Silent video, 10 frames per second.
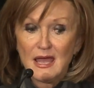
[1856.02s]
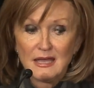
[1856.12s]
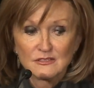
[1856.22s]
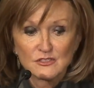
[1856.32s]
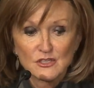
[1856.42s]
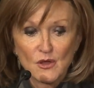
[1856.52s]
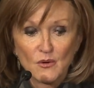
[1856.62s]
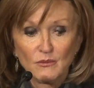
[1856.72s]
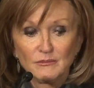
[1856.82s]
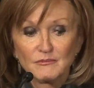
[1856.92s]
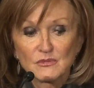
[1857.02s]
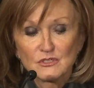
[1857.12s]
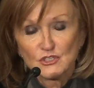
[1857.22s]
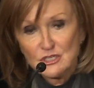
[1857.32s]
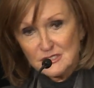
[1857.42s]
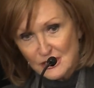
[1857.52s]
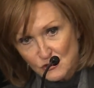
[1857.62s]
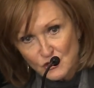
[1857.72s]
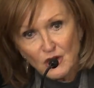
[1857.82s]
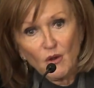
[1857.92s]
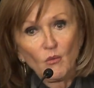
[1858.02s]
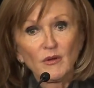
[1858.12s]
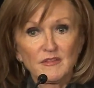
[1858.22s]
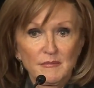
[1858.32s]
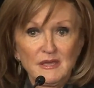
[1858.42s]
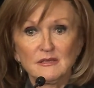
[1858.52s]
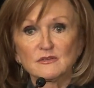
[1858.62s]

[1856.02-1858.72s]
And so she said, "You're going with me."